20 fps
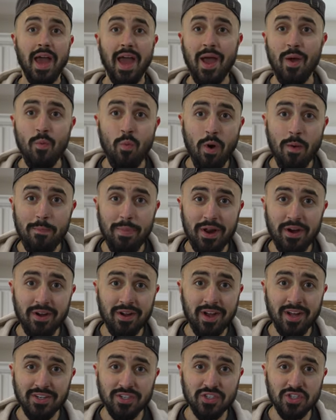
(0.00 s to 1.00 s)
And what better
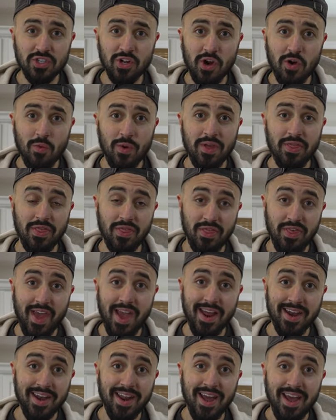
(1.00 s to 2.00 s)
cut to start with
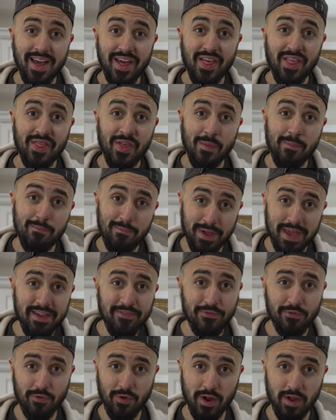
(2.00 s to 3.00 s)
than the
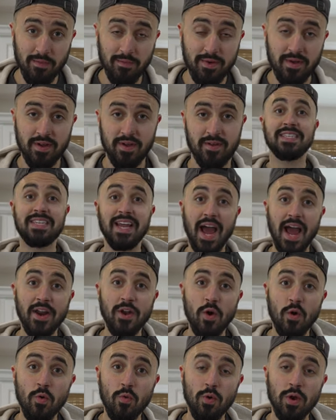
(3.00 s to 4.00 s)
beef rib.
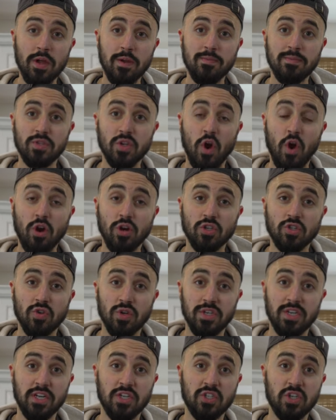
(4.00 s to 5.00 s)
Dino ribs are
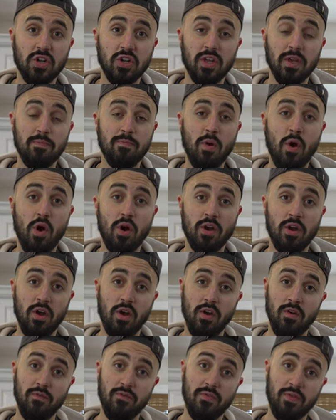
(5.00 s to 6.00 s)
traditionally part
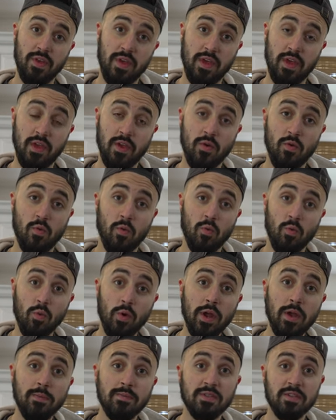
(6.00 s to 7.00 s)
of the
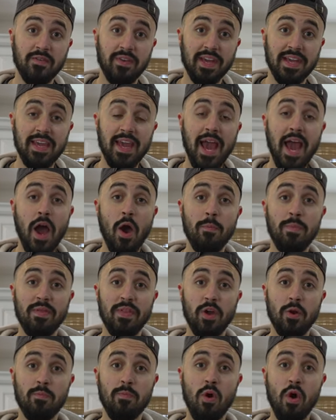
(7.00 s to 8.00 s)
ribs of a cow, but
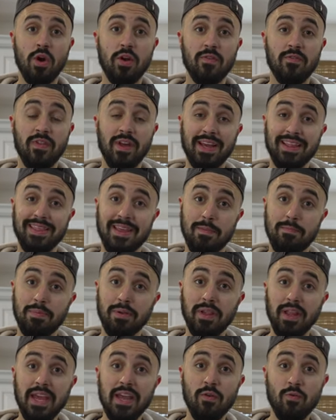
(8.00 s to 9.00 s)
they're part of like the
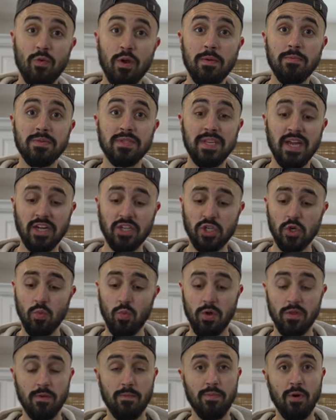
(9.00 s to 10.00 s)
plate rib section
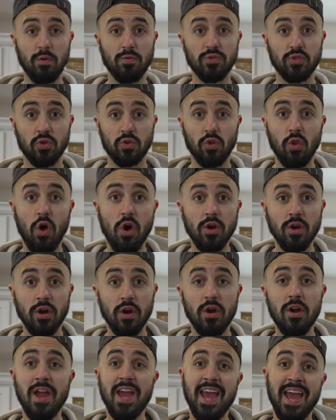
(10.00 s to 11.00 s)
where the bones are
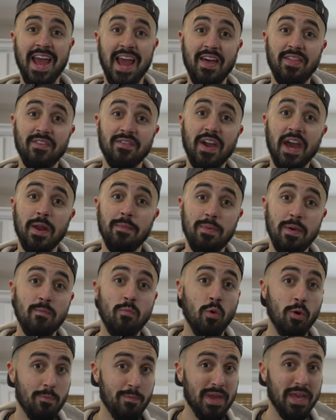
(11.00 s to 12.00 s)
longer and they've got a bit
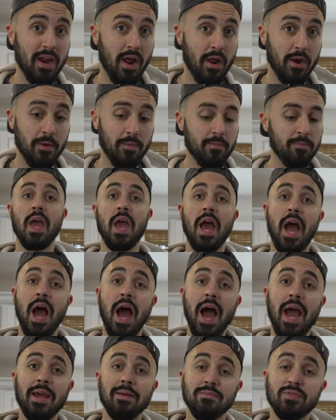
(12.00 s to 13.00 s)
more meat on them.
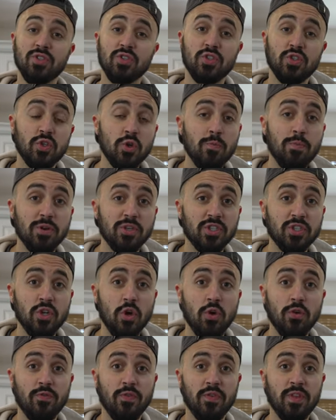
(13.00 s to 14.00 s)
I am super
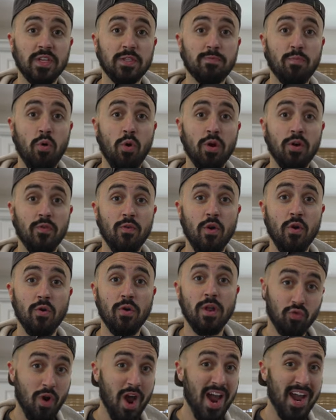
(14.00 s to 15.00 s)
stoked for these Porter
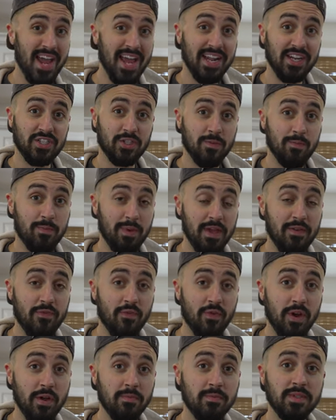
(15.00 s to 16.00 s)
Road dry aged beef
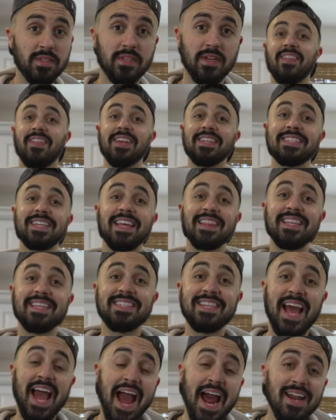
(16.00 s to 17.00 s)
ribs. Let's get
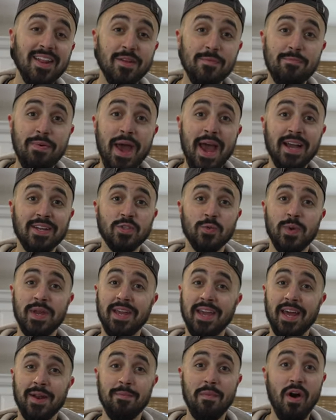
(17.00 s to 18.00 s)
these out of the pack so we can
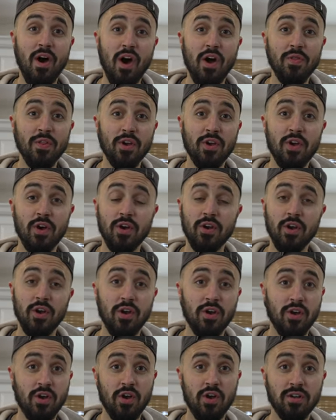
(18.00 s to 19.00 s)
get them on the
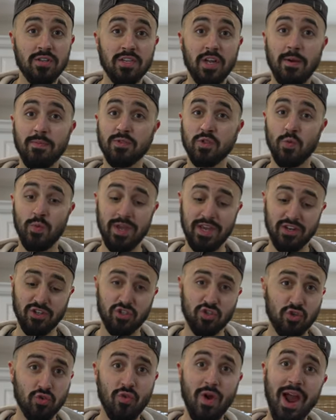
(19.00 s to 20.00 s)
cooker, cooked up so we can
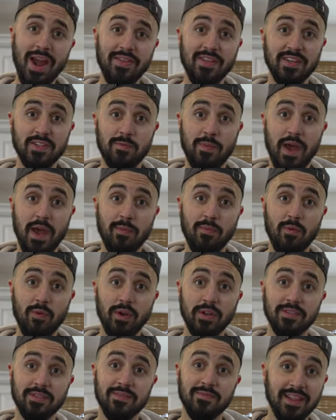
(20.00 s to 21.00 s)
try these bad
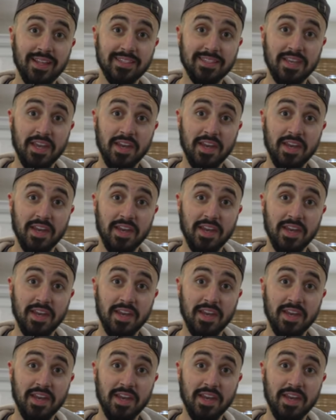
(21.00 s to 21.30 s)
boys. Let's